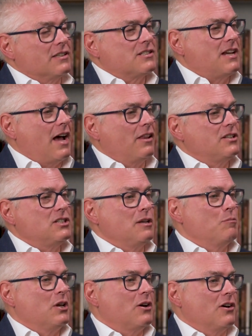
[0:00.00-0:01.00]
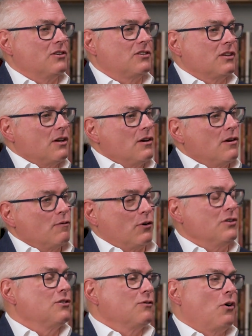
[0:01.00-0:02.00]
It's challenging because,
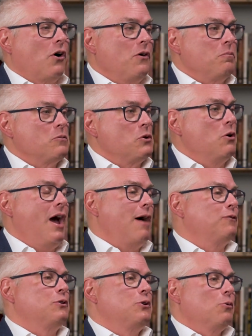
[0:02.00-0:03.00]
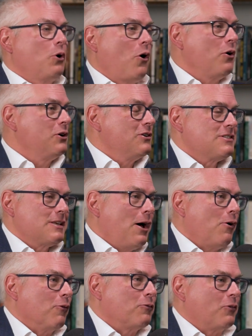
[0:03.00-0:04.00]
first of all, you have to do it all
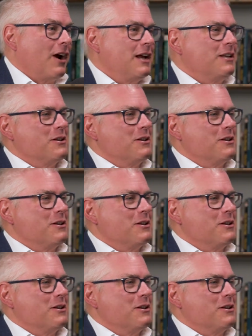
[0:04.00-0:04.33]
yourself, right?